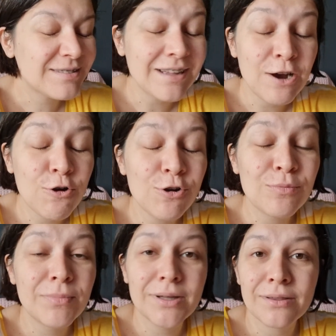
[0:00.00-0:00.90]
a whole
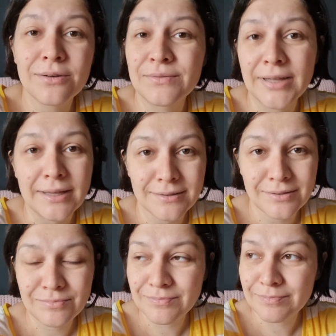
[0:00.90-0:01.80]
month of that.
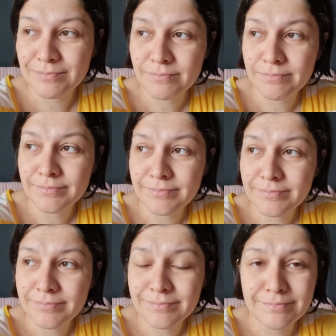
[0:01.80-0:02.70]

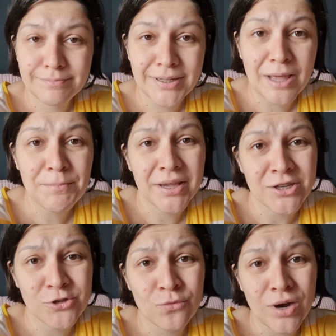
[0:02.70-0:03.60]
But I
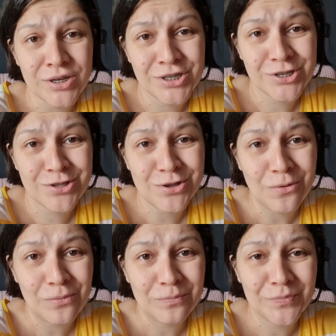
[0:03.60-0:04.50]
binged watched,
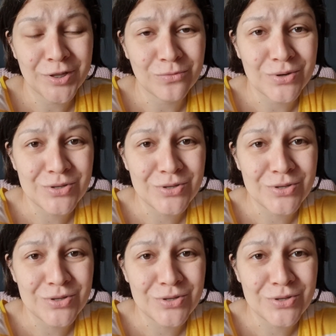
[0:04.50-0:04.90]
so it was